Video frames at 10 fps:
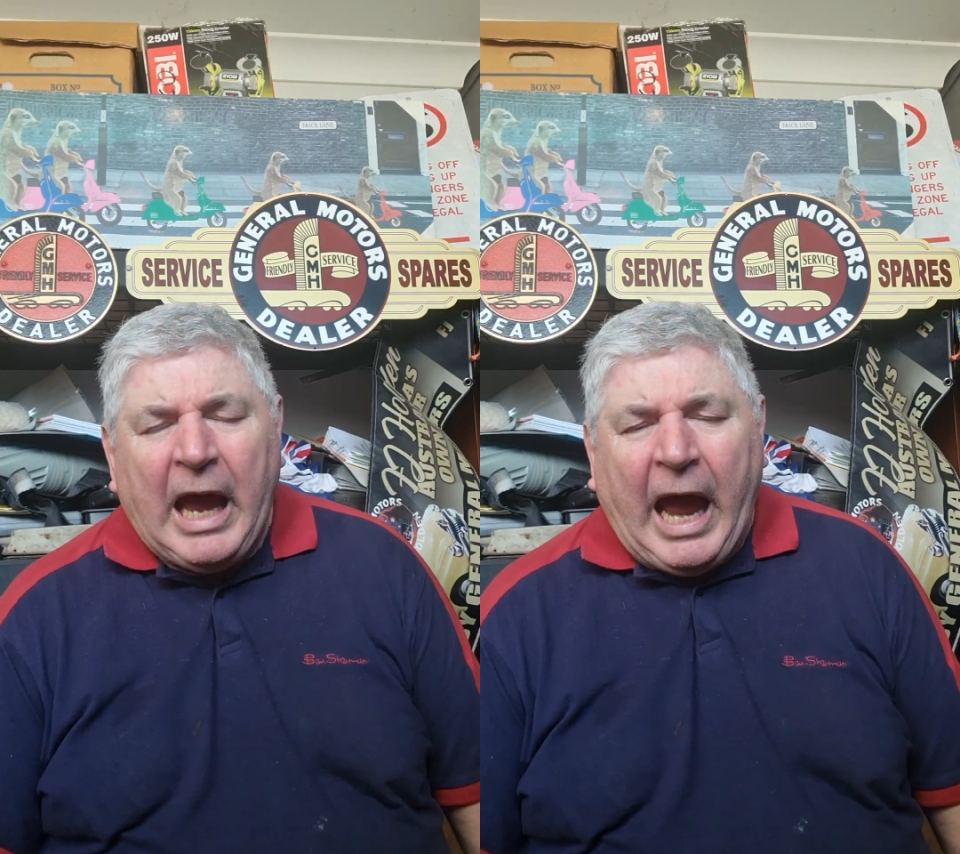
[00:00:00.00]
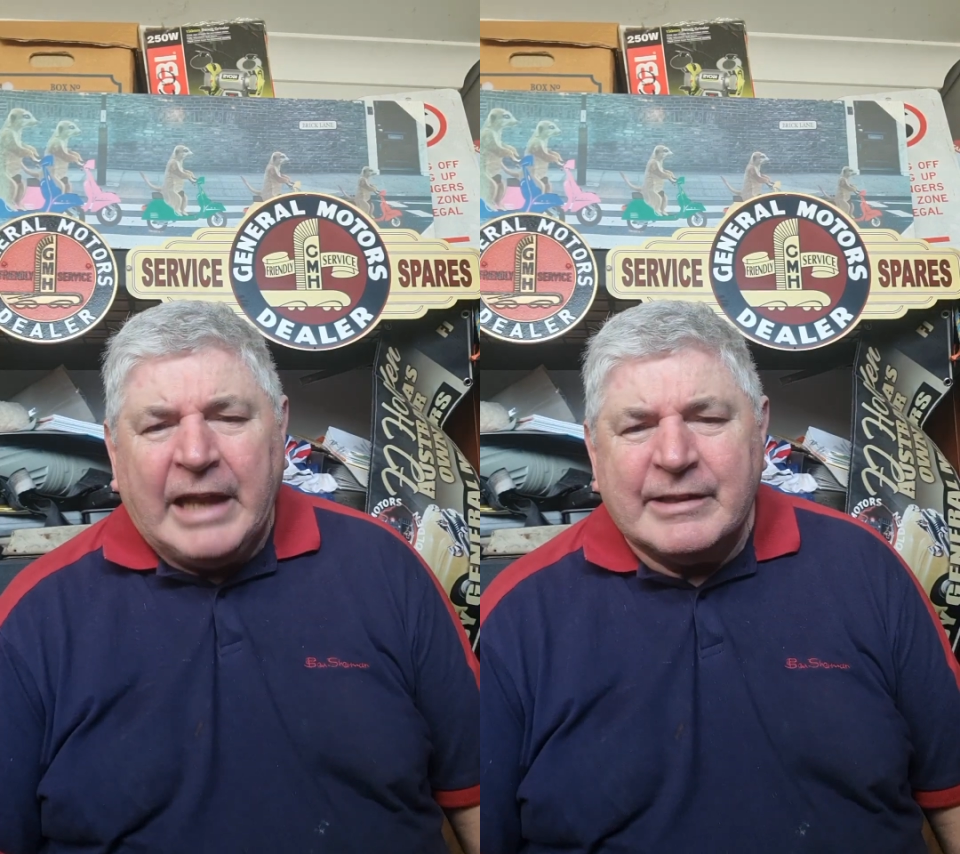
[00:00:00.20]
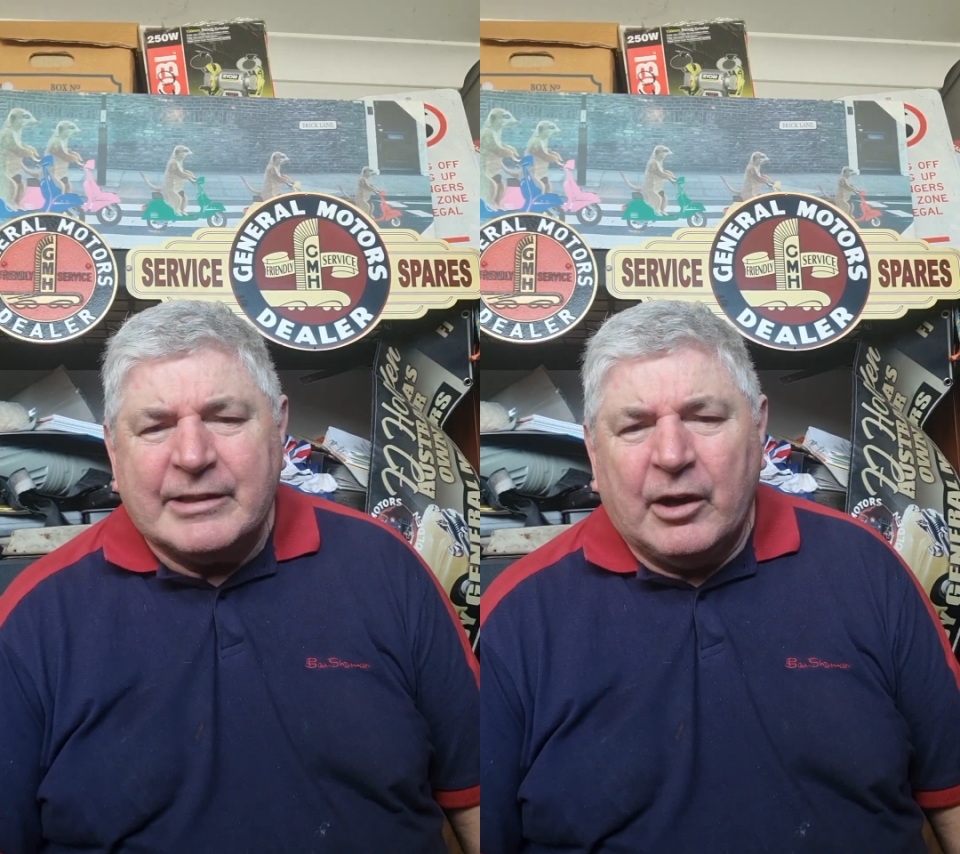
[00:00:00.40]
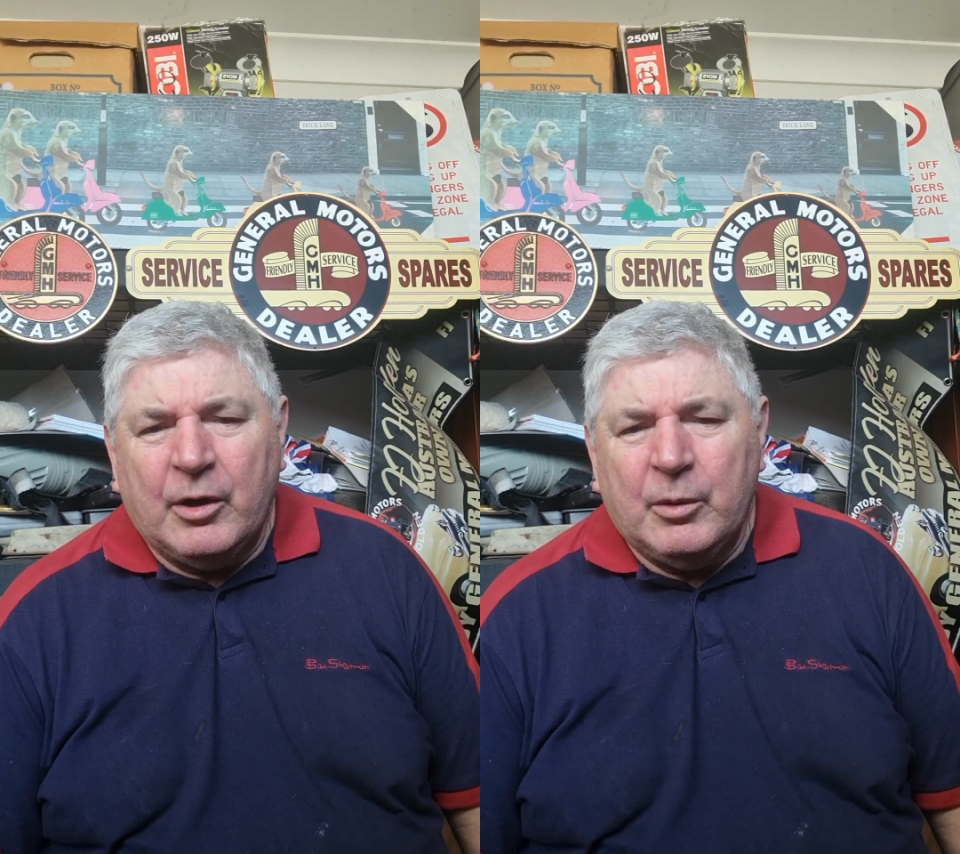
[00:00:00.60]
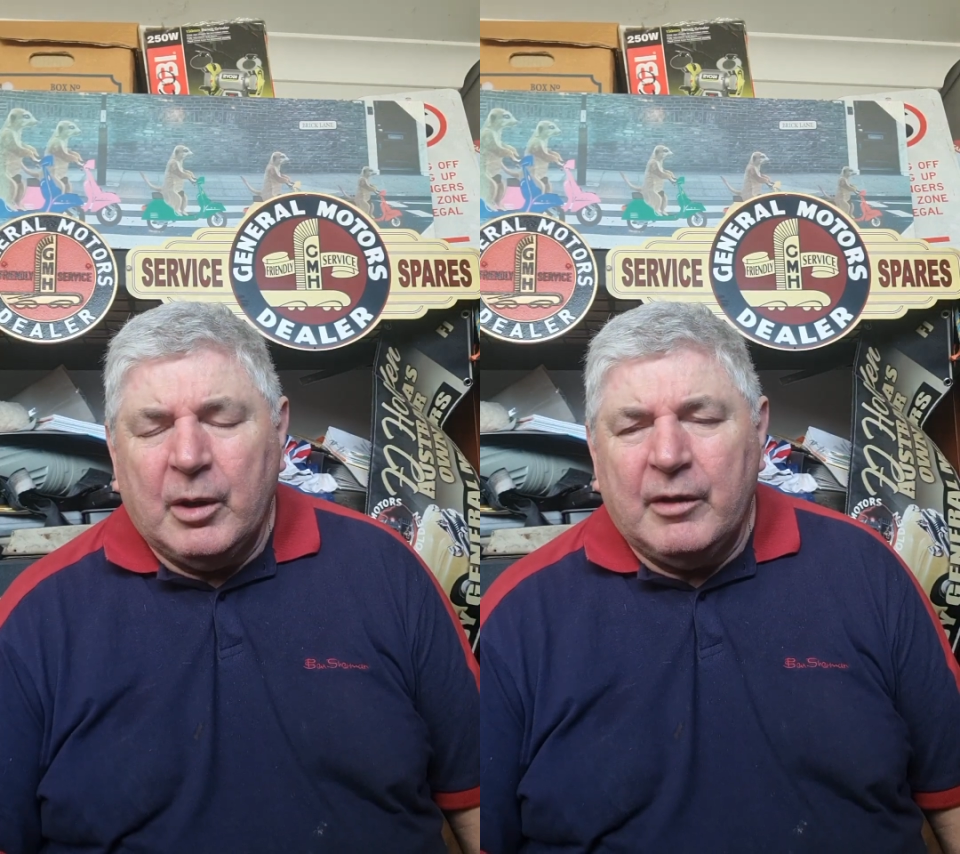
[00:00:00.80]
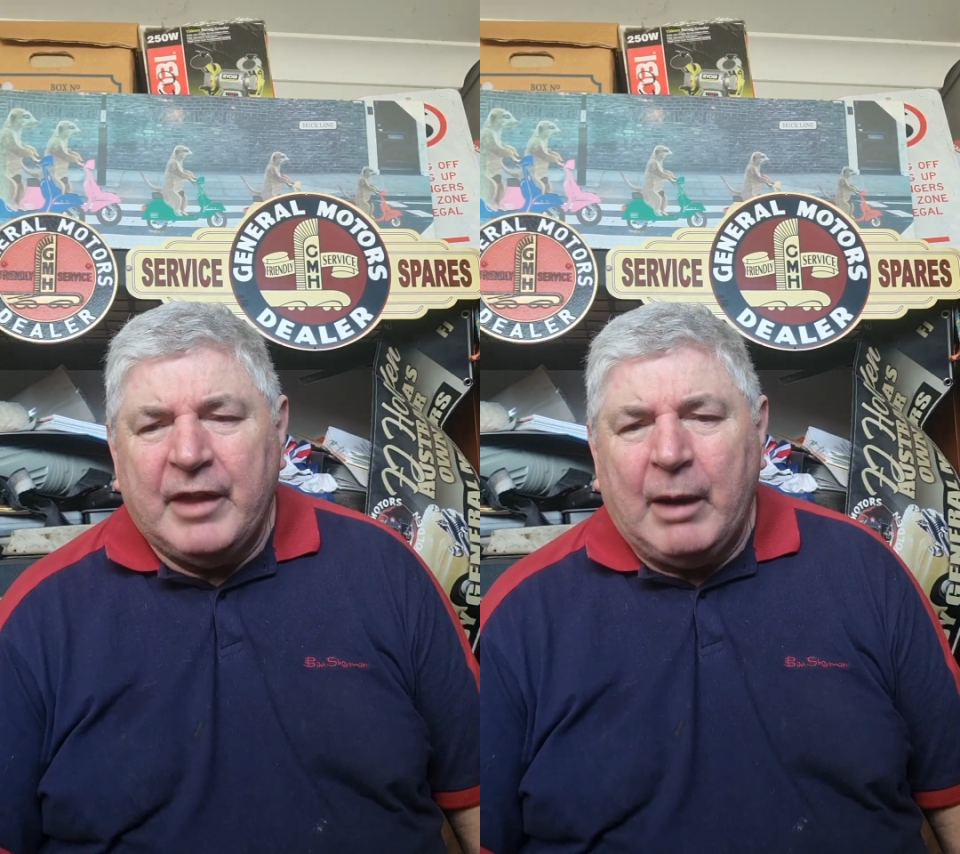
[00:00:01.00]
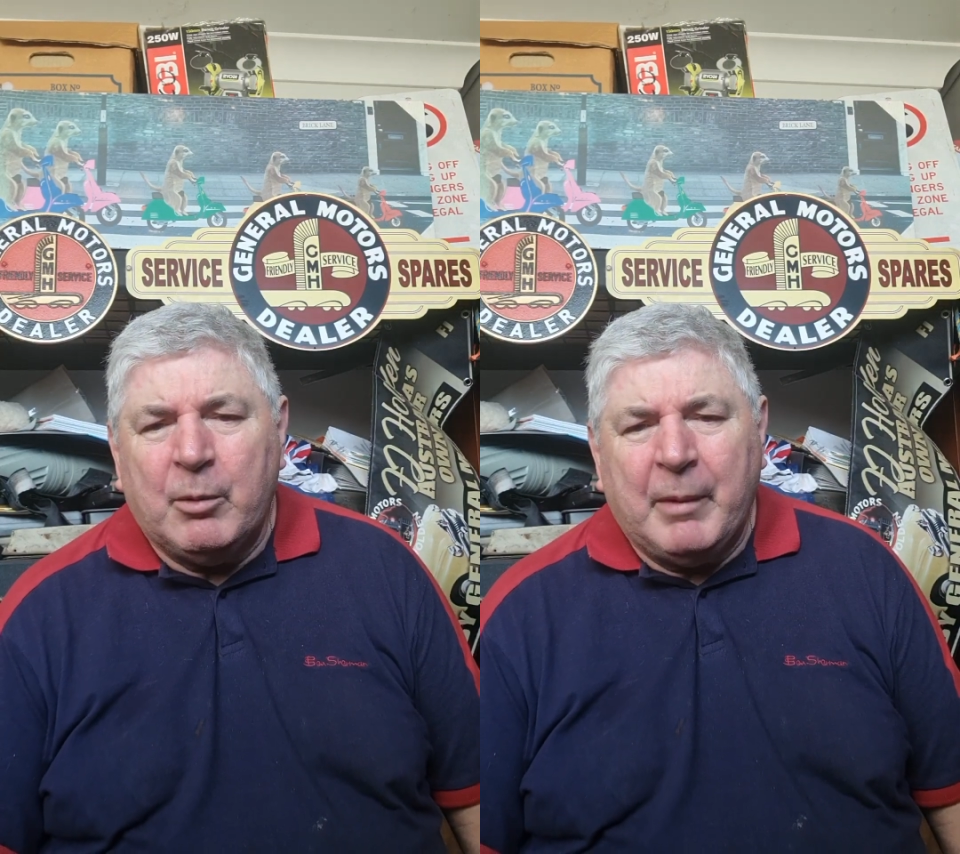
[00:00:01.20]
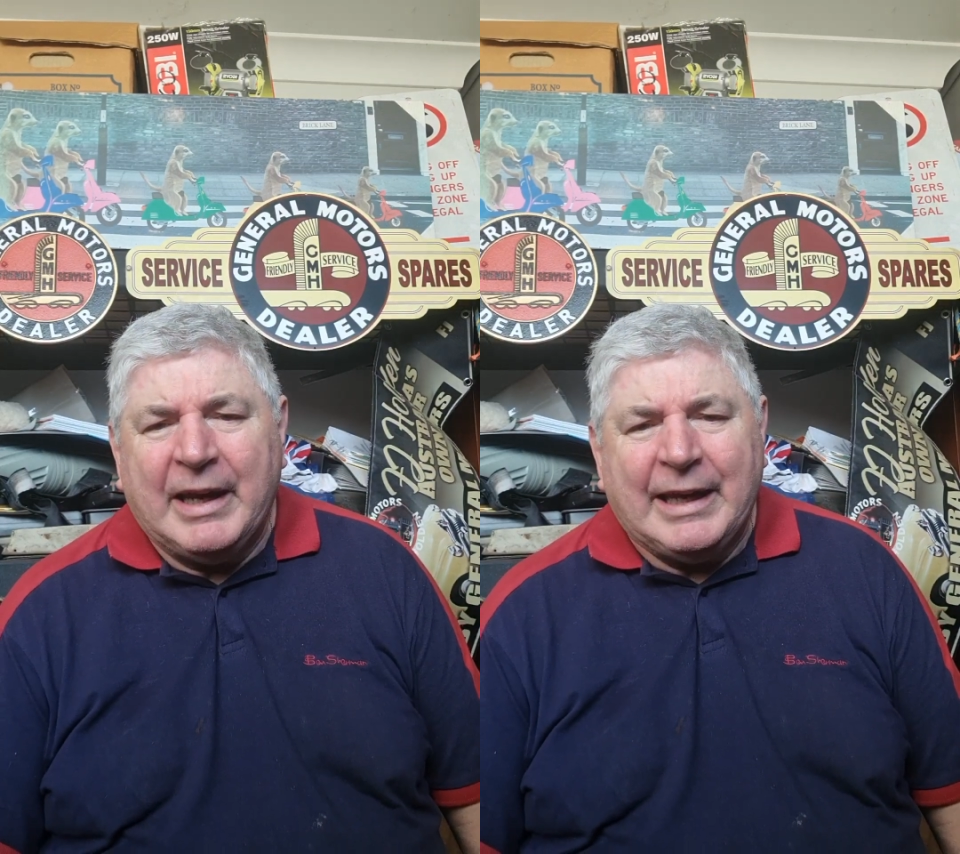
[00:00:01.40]
And so they
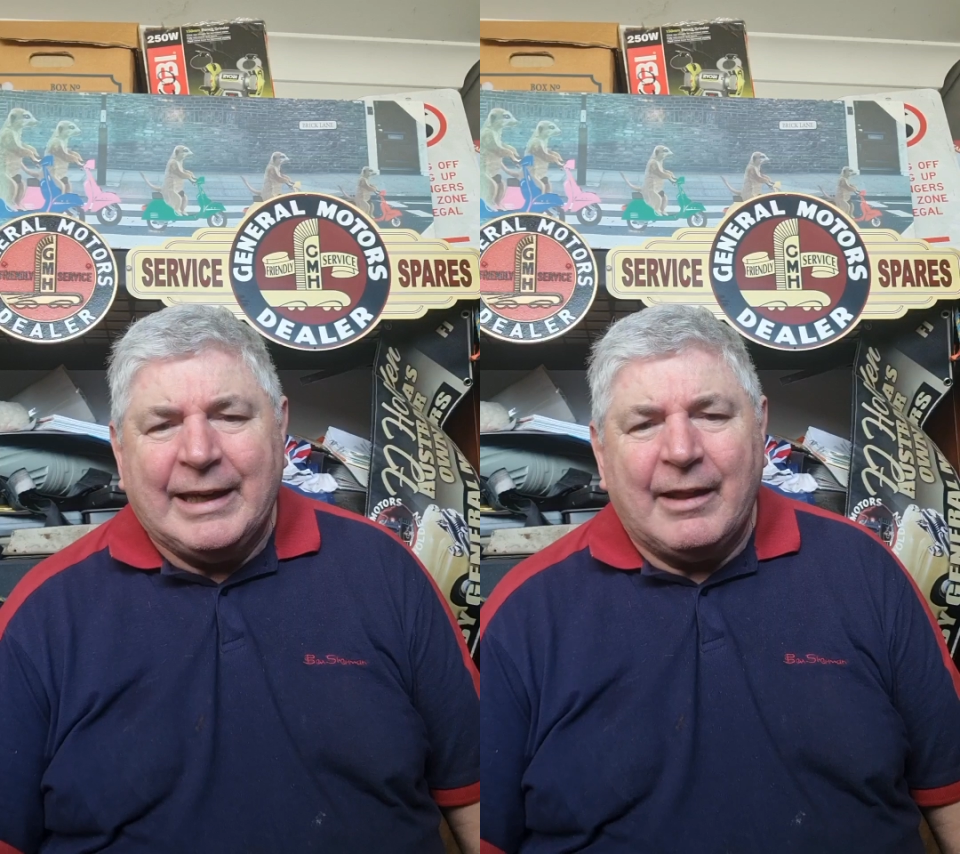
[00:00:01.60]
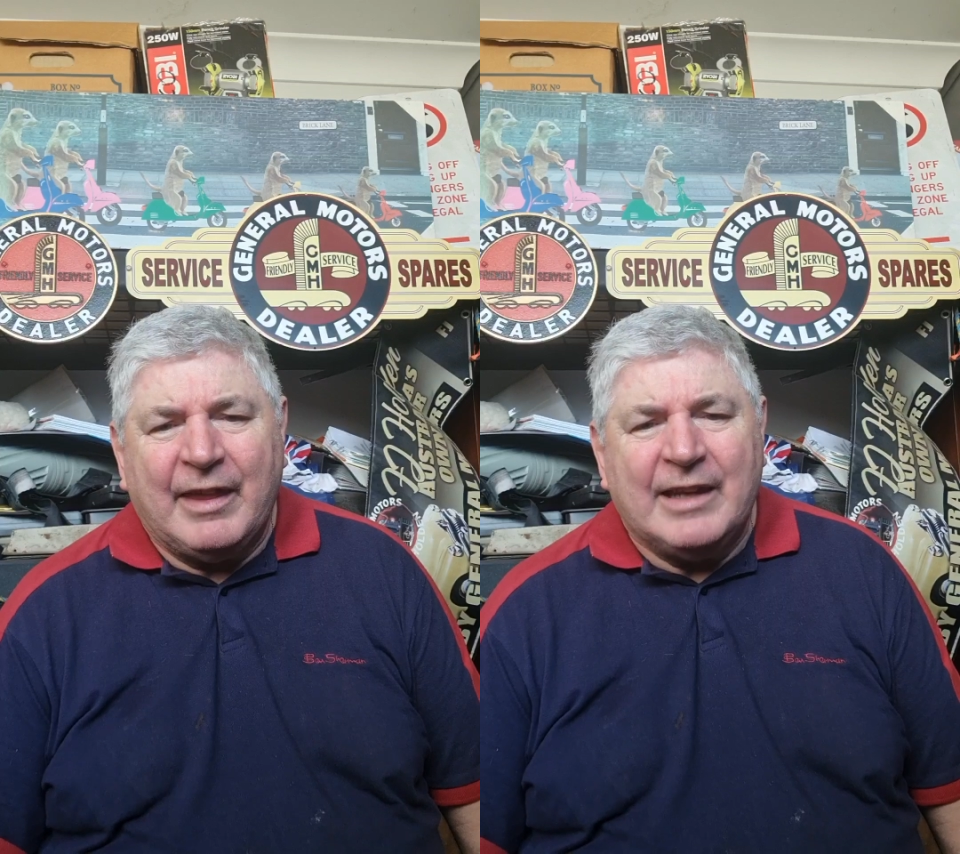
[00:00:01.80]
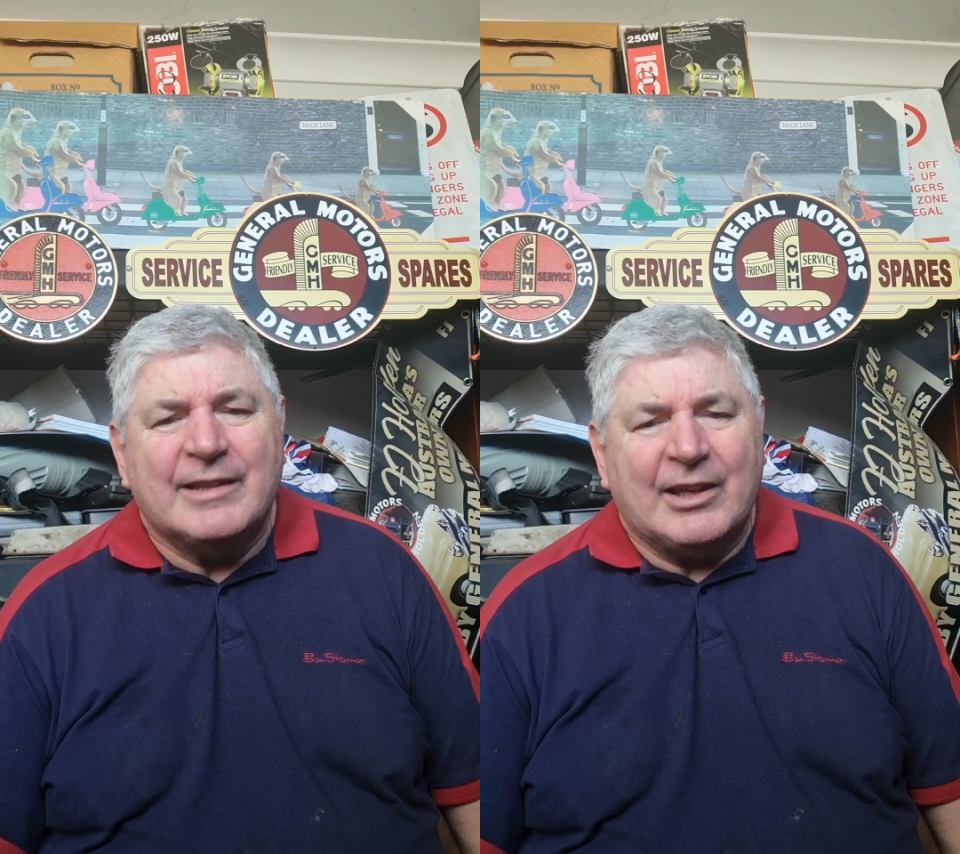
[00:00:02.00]
were making it things